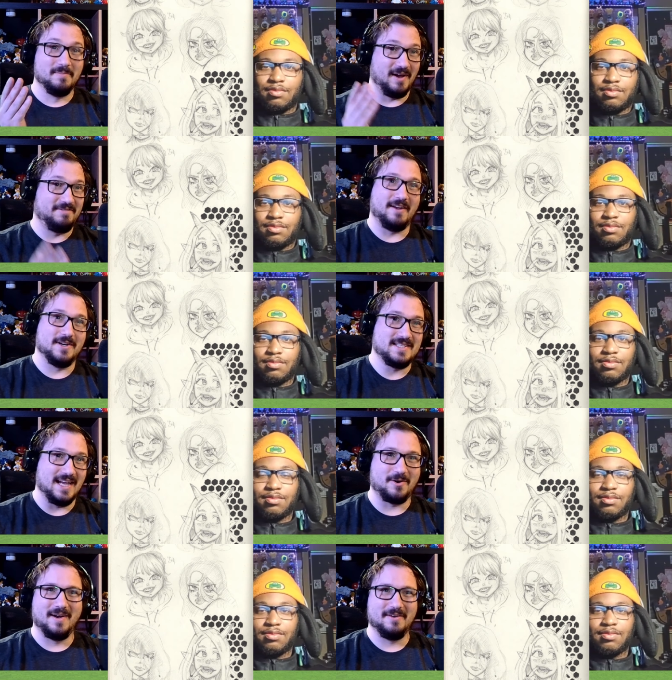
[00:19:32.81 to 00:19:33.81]
Speaker 1: my favorite
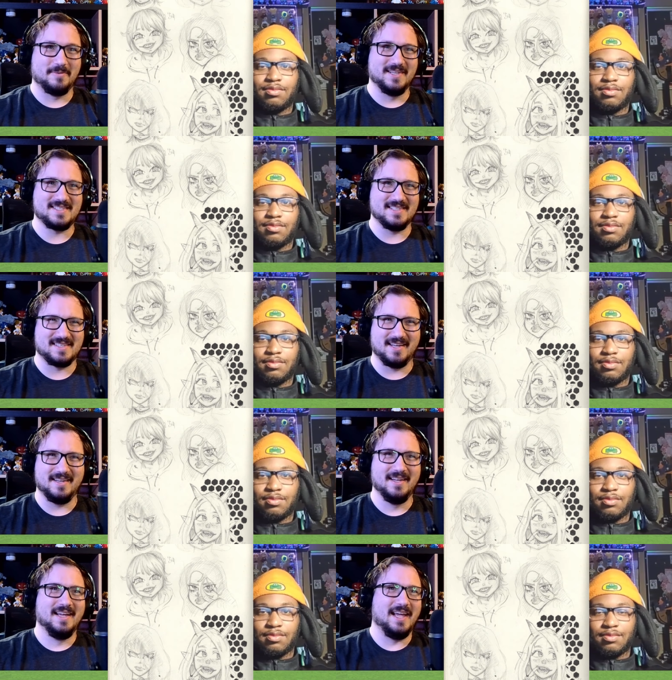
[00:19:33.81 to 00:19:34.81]
takeaway from this is the
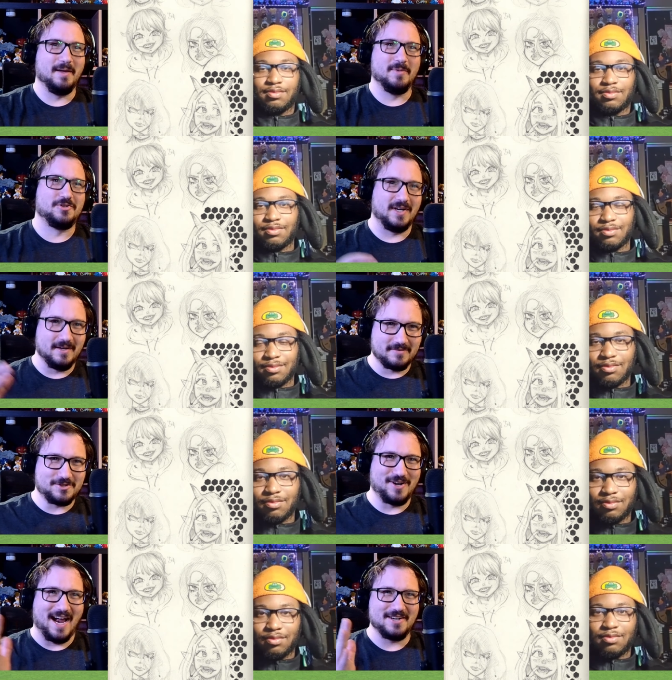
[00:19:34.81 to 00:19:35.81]
imagery of the
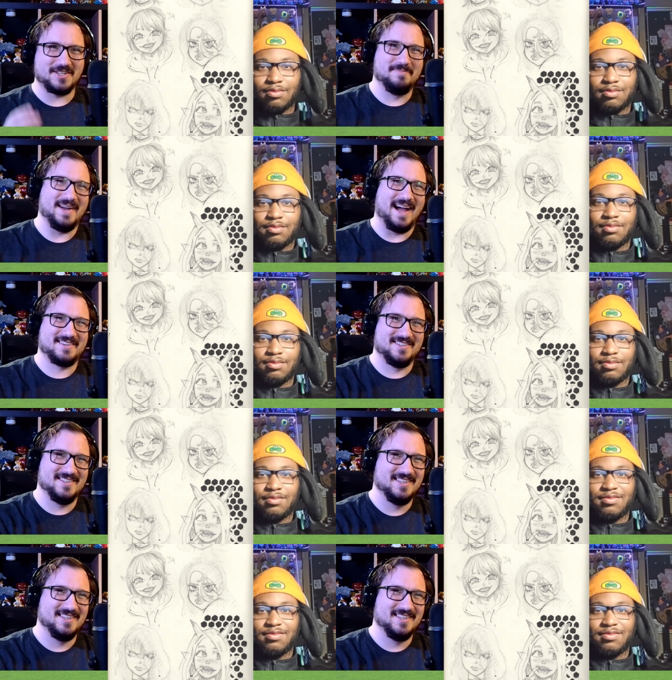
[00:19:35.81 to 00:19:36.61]
trash compactor